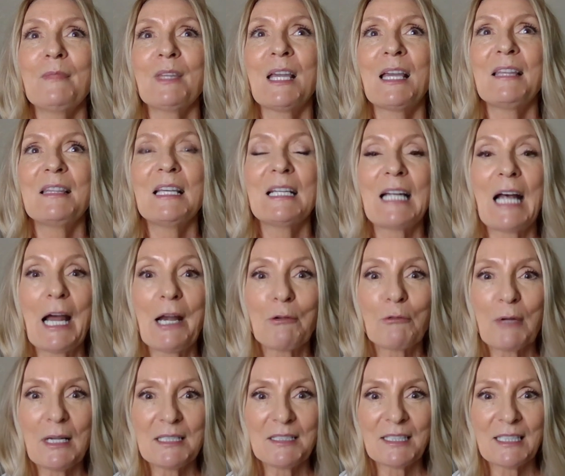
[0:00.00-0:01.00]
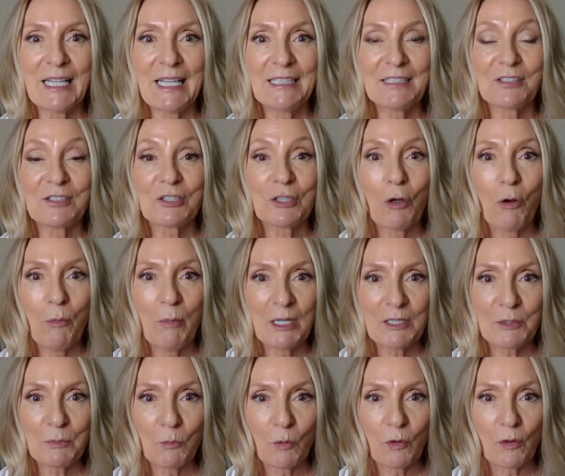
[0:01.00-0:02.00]
that I resonate so
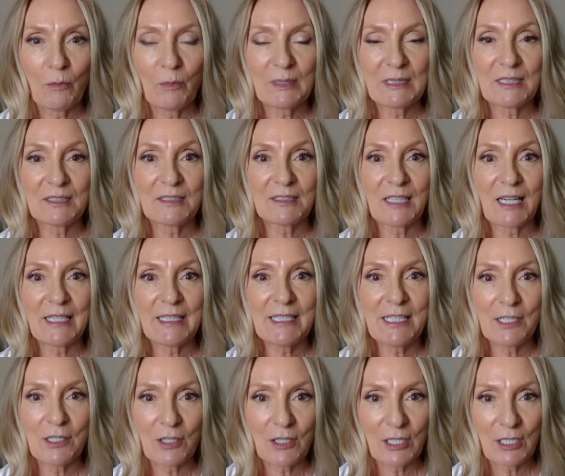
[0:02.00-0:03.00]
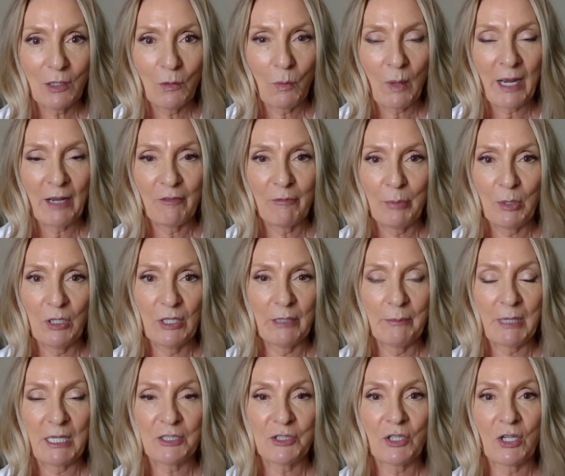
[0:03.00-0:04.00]
much more with the sidereal way of pulling
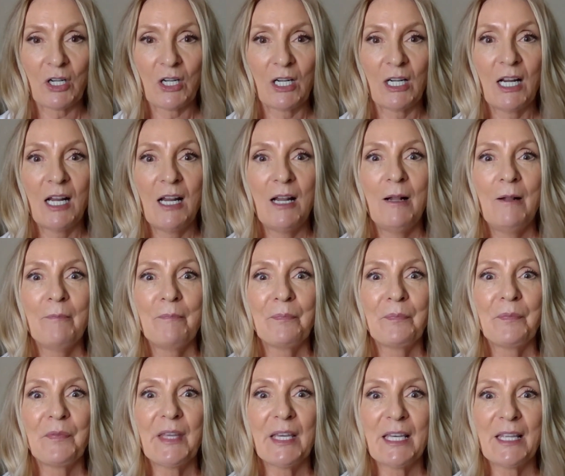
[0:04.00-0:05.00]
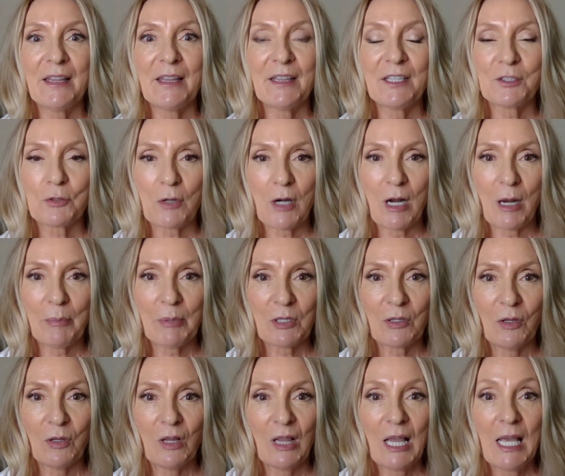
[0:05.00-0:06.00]
my chart than the
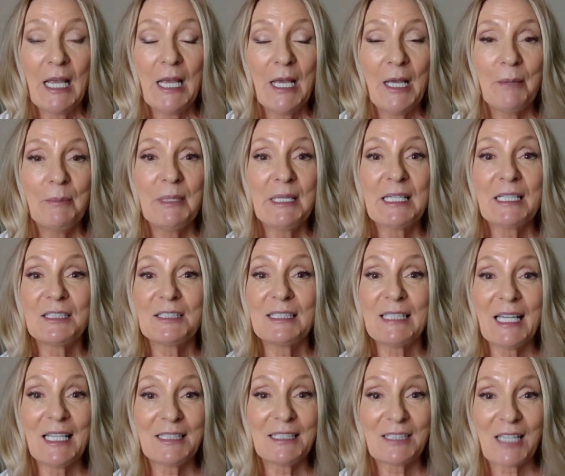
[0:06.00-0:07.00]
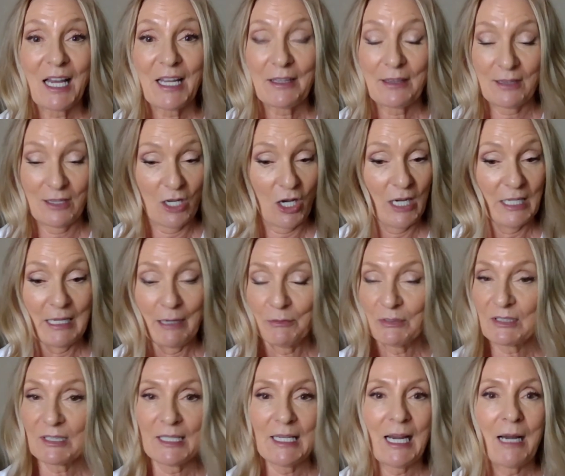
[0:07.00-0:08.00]
tropical. Because yes, I thought I
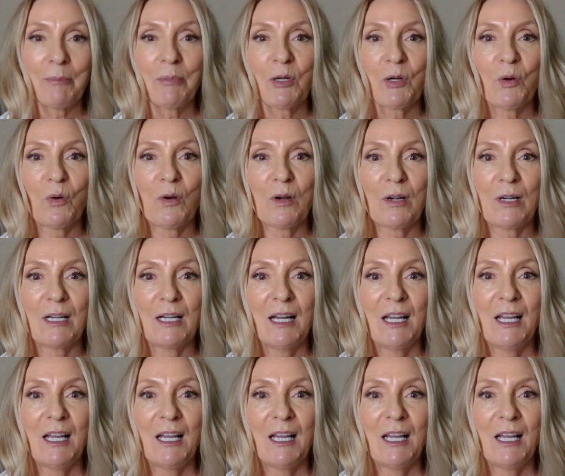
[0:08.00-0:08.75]
was a Capricorn,